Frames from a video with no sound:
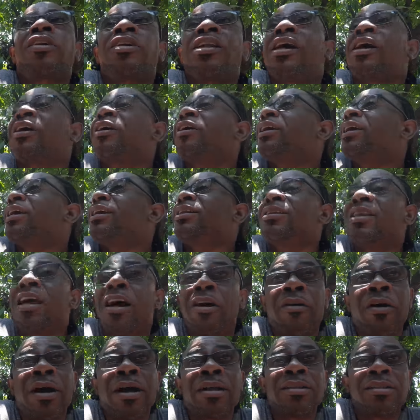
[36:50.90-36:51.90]
their
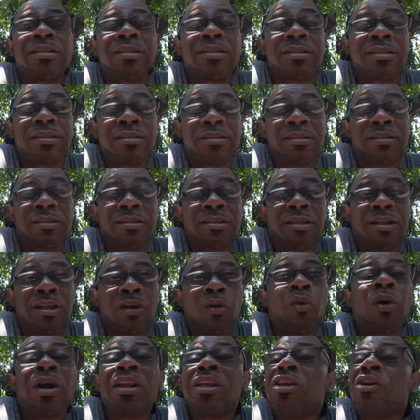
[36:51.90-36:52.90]
hindrance
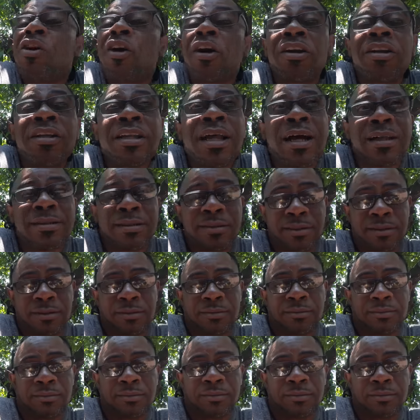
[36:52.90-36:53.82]
when you are not.